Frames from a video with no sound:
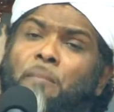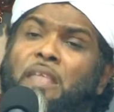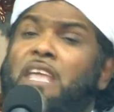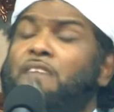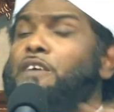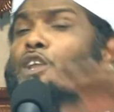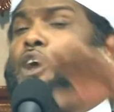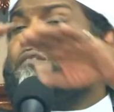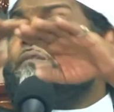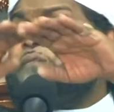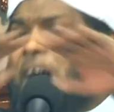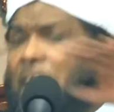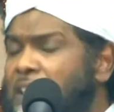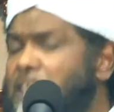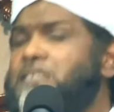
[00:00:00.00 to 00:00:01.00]
Even your
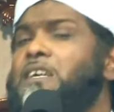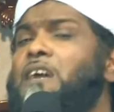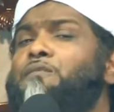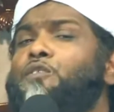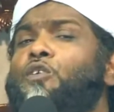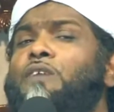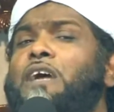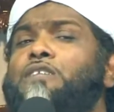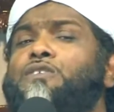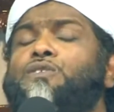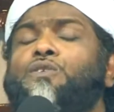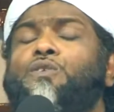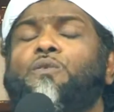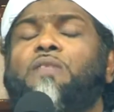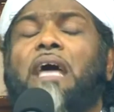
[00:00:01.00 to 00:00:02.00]
fathers have no rights
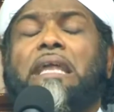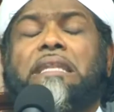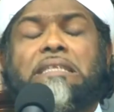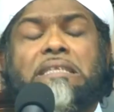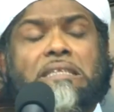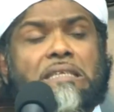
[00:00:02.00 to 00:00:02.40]
to do that.